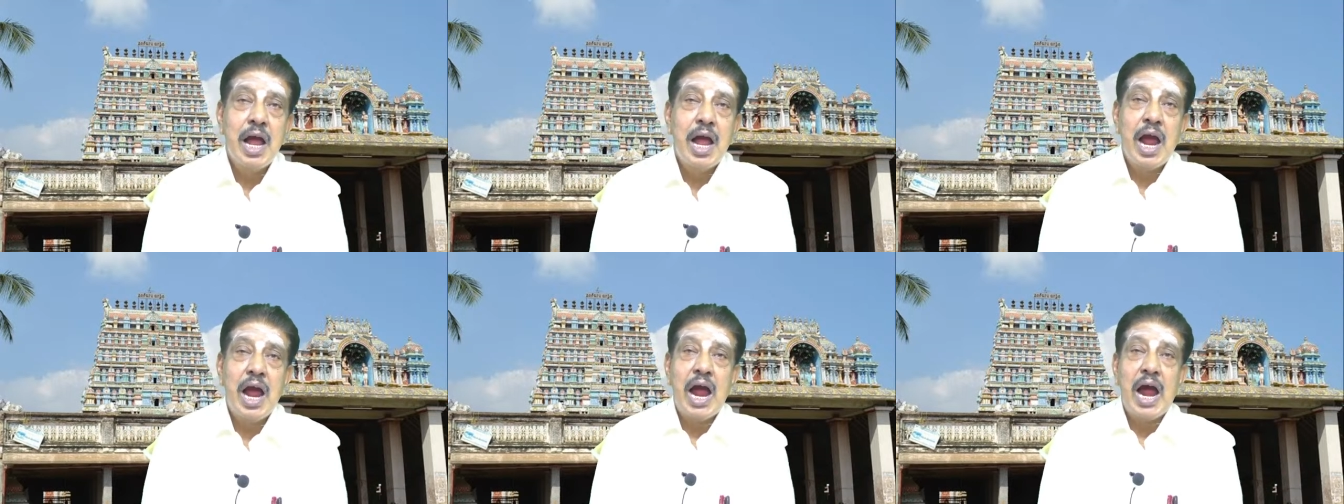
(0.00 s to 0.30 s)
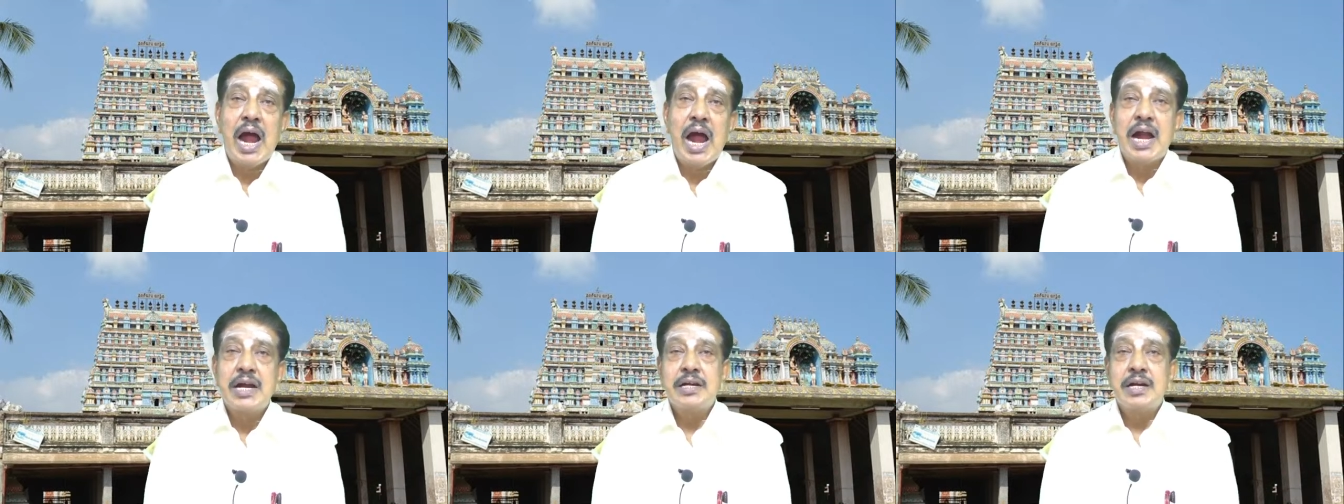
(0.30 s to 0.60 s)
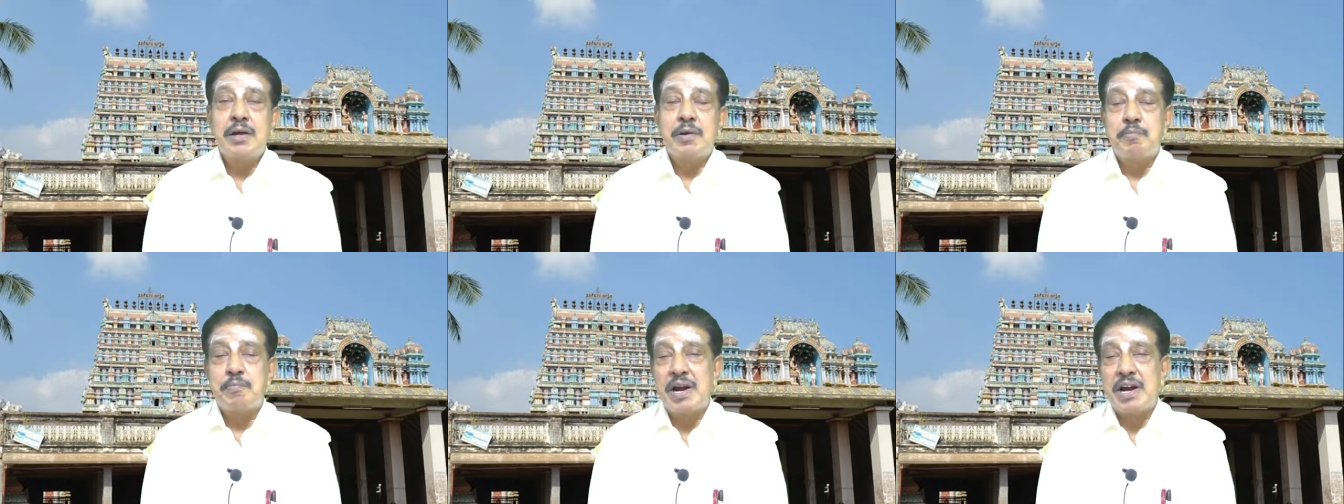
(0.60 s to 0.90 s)
And
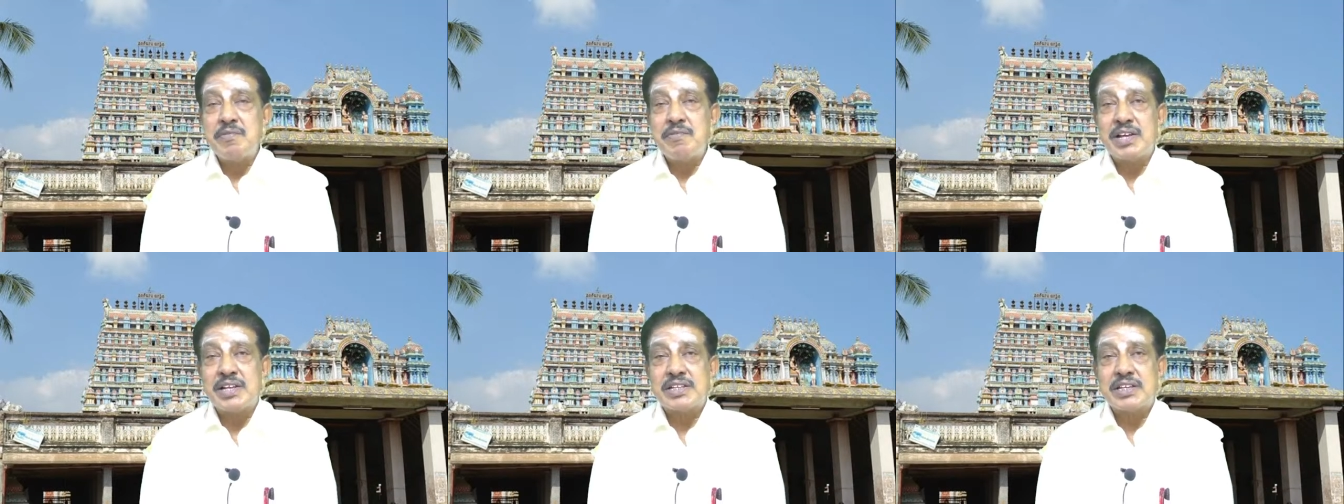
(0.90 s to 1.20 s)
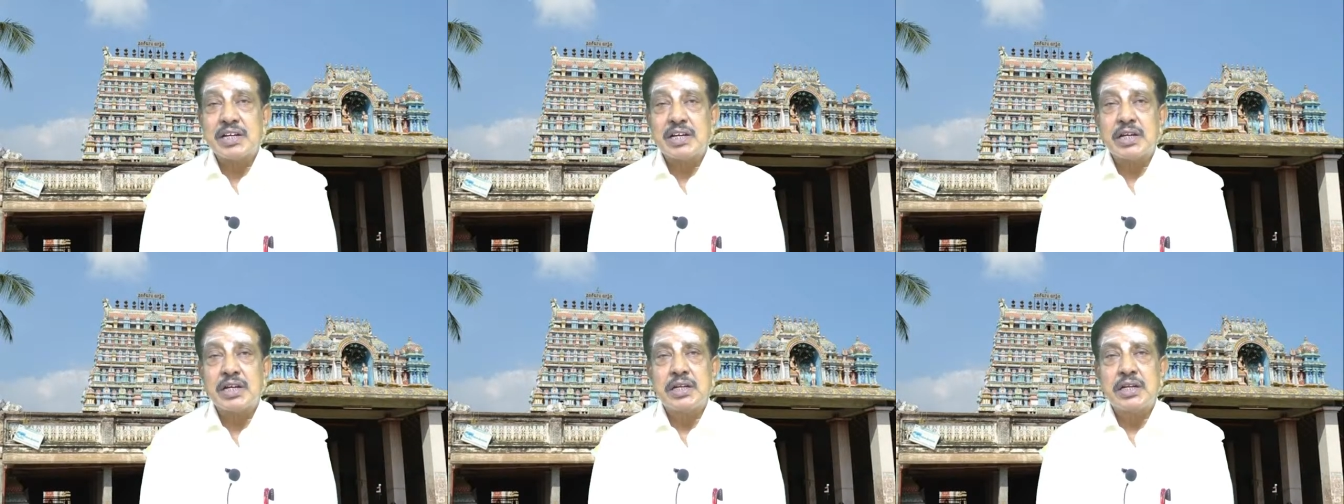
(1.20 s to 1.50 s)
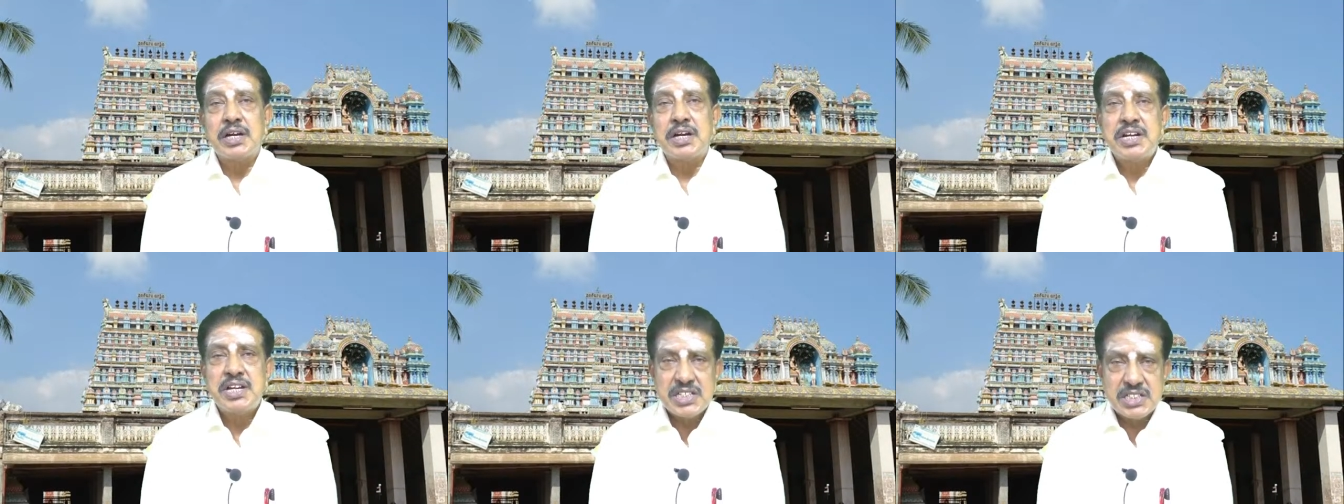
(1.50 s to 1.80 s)

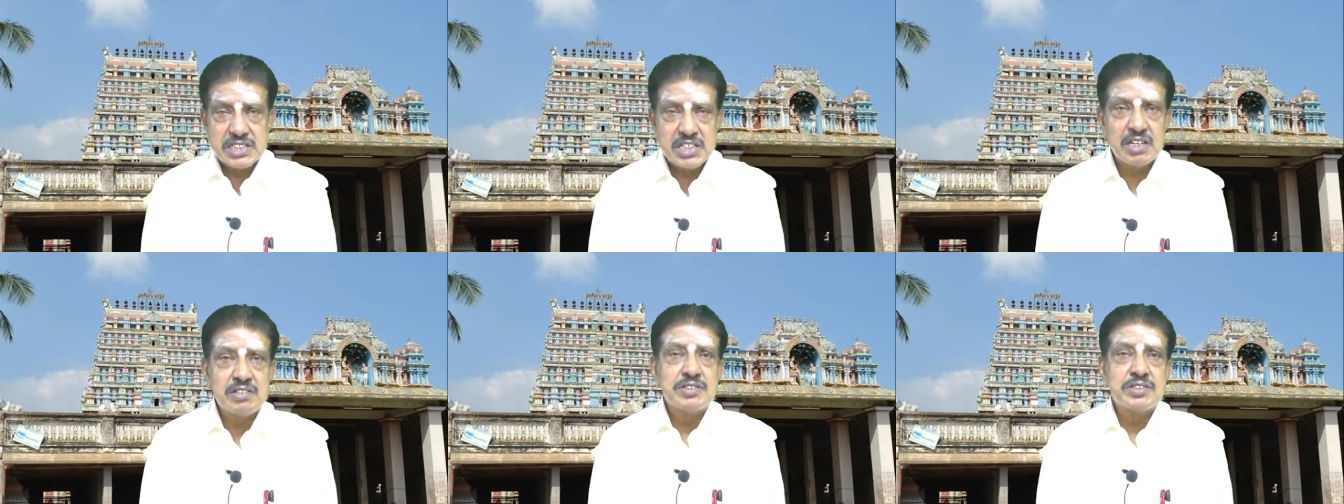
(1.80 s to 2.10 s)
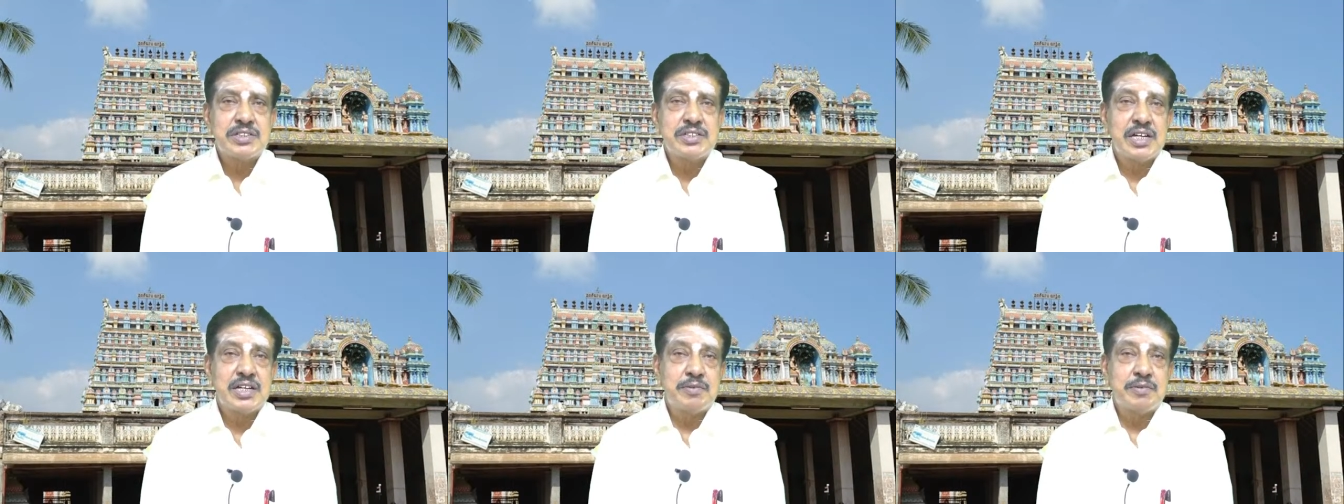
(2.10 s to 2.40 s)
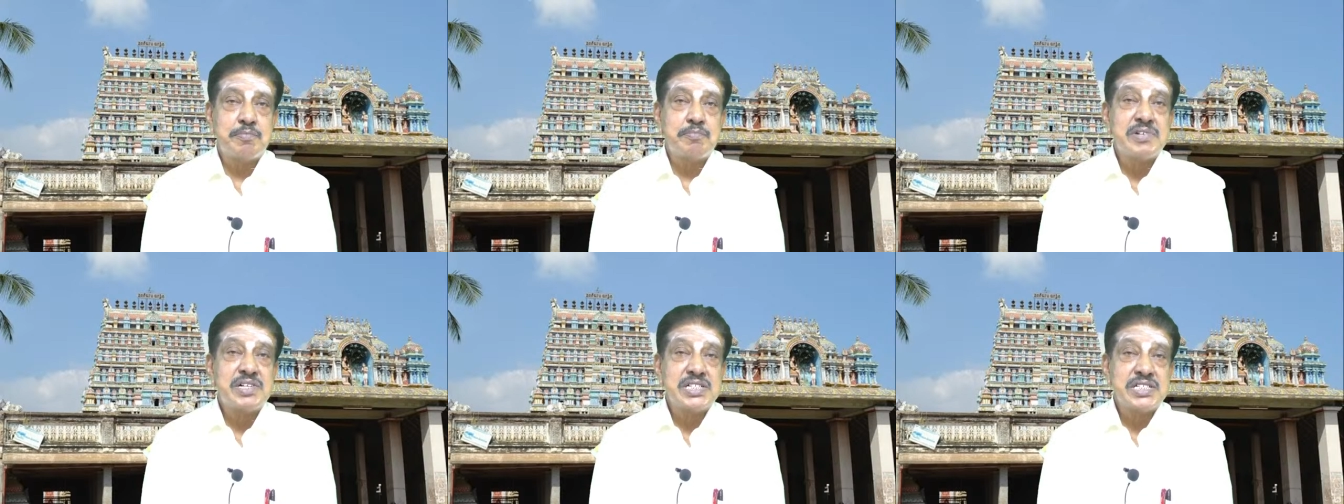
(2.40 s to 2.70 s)
Manivasaka deserves that
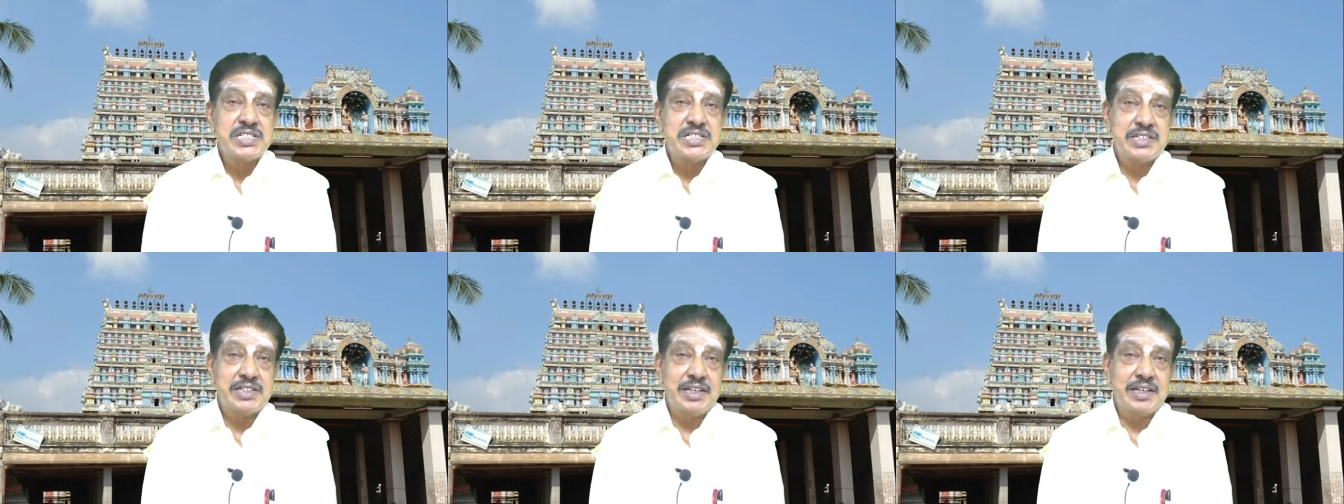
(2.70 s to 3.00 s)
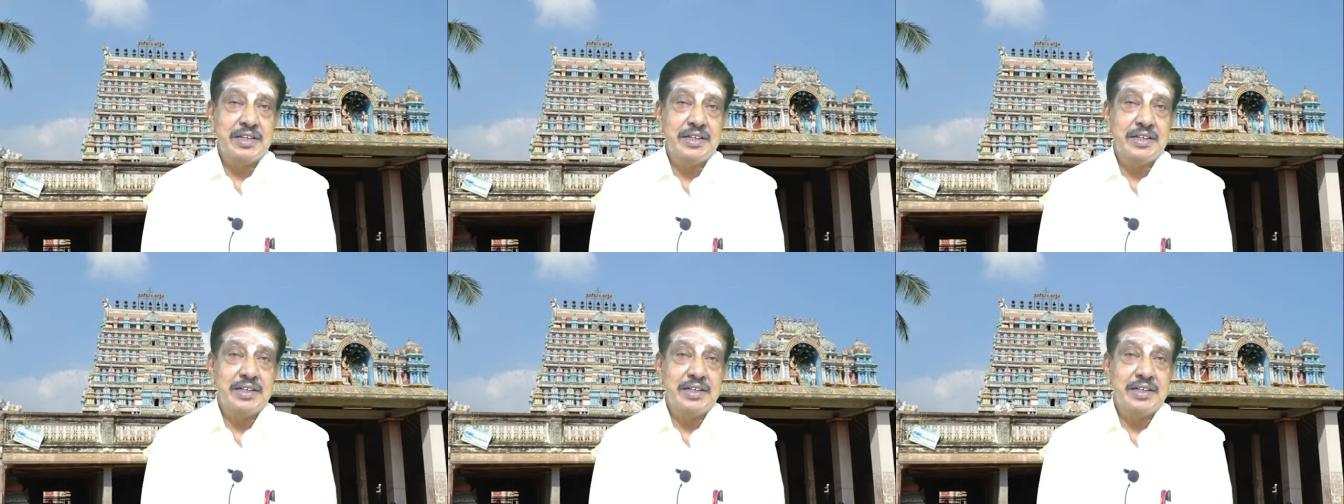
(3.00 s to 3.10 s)
mercy.